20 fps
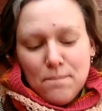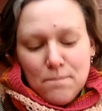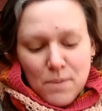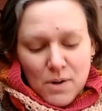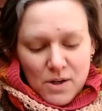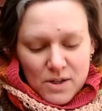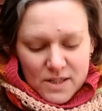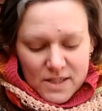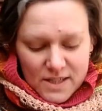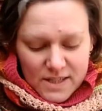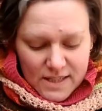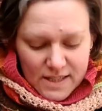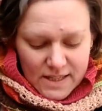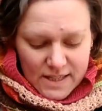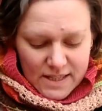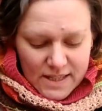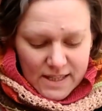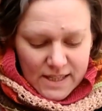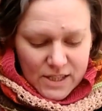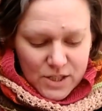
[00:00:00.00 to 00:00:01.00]
but
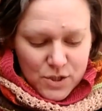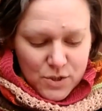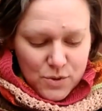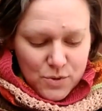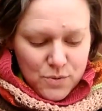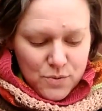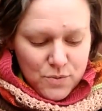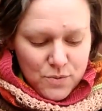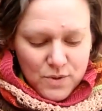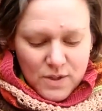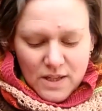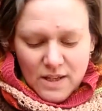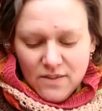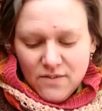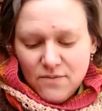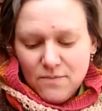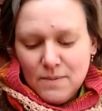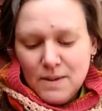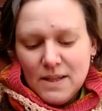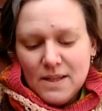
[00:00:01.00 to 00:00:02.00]
they do
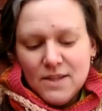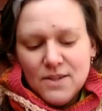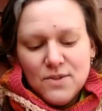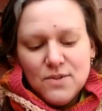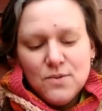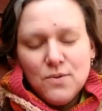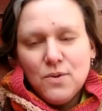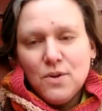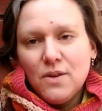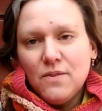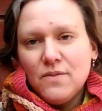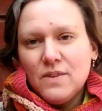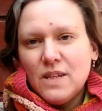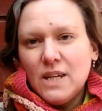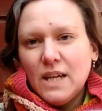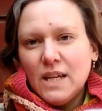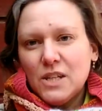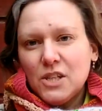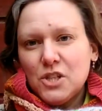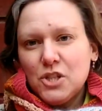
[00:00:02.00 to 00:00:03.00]
give me the sort of
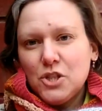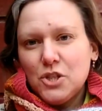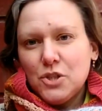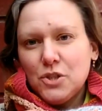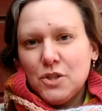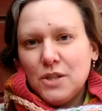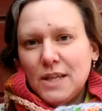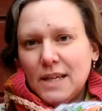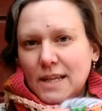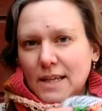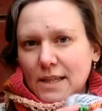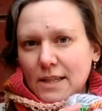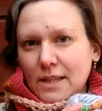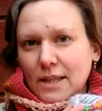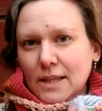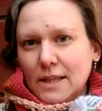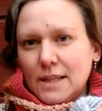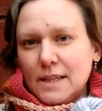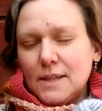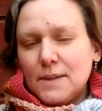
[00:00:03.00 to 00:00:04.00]
texture that I
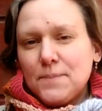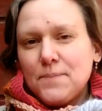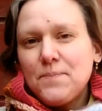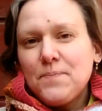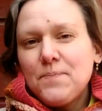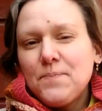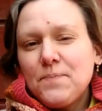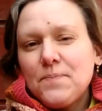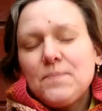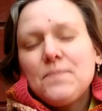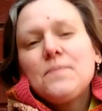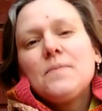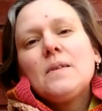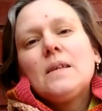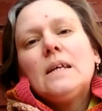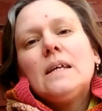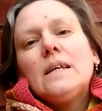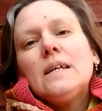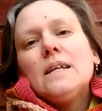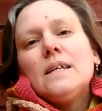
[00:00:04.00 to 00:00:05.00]
like.
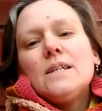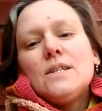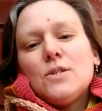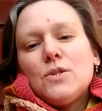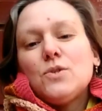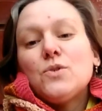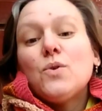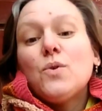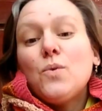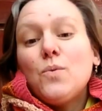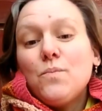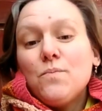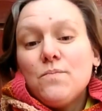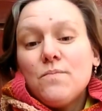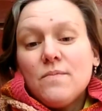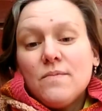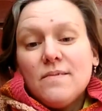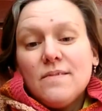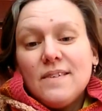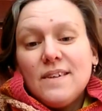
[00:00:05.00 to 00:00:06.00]
So
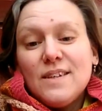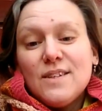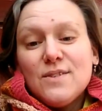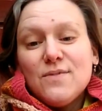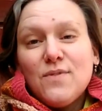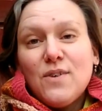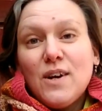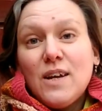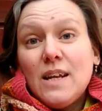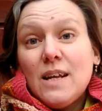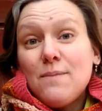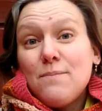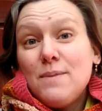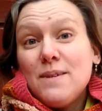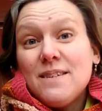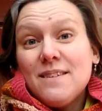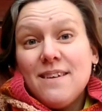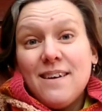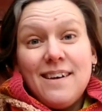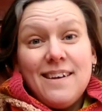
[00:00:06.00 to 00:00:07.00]
it's fine.
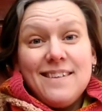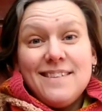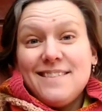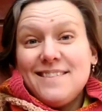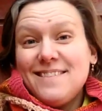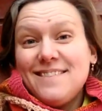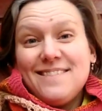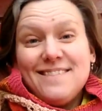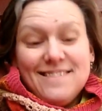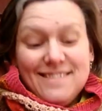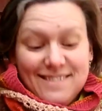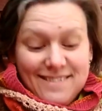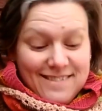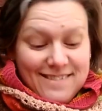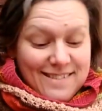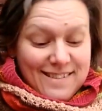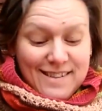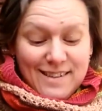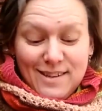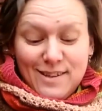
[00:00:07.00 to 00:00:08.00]
Besides,
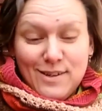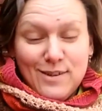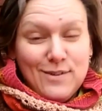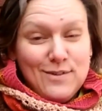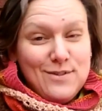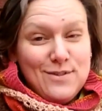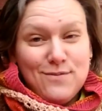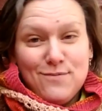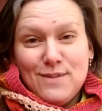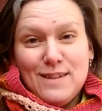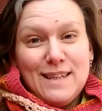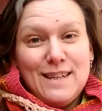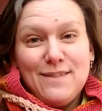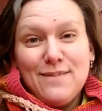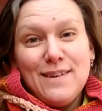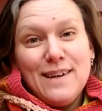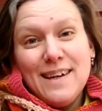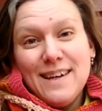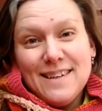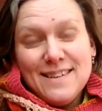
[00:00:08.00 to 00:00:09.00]
it goes really
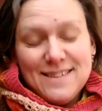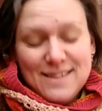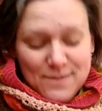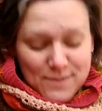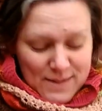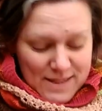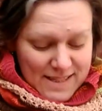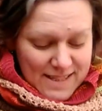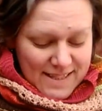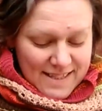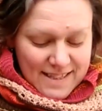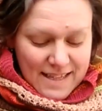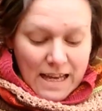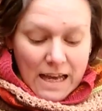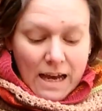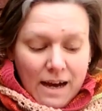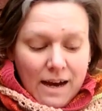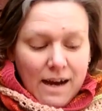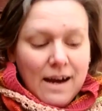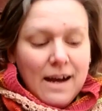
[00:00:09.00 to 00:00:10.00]
fast with this.
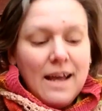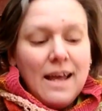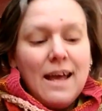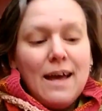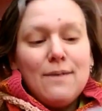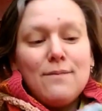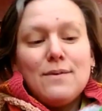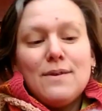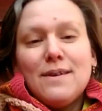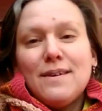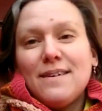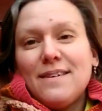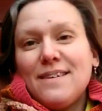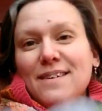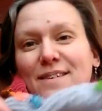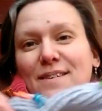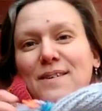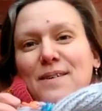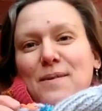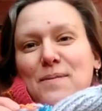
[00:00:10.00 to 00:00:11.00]
I have
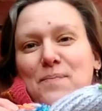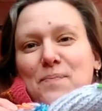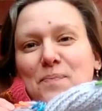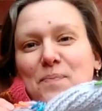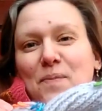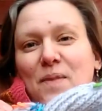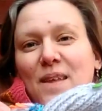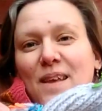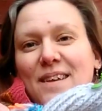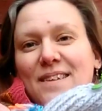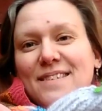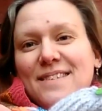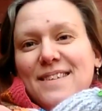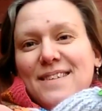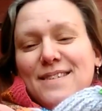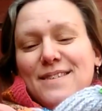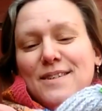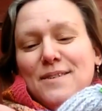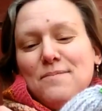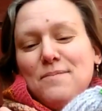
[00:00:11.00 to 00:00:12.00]
a
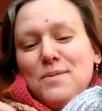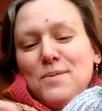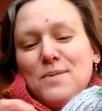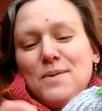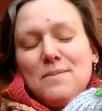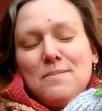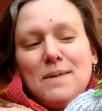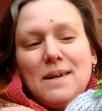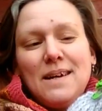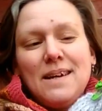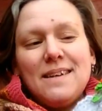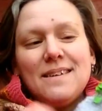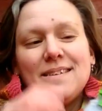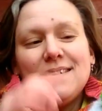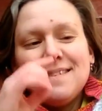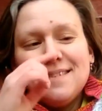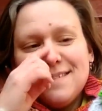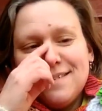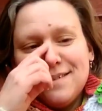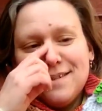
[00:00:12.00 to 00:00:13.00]
system with my
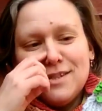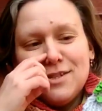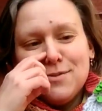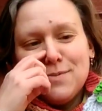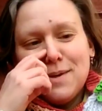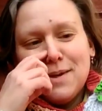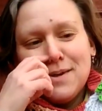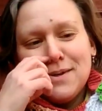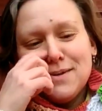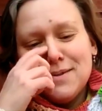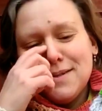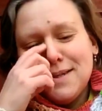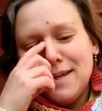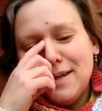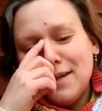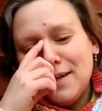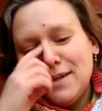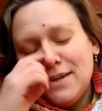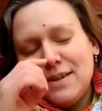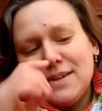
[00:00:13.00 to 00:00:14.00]
stitch markers
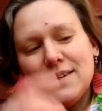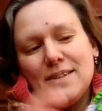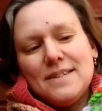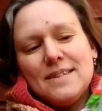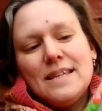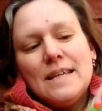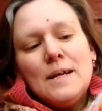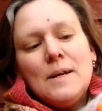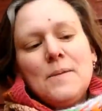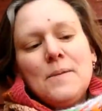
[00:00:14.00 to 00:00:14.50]
here, because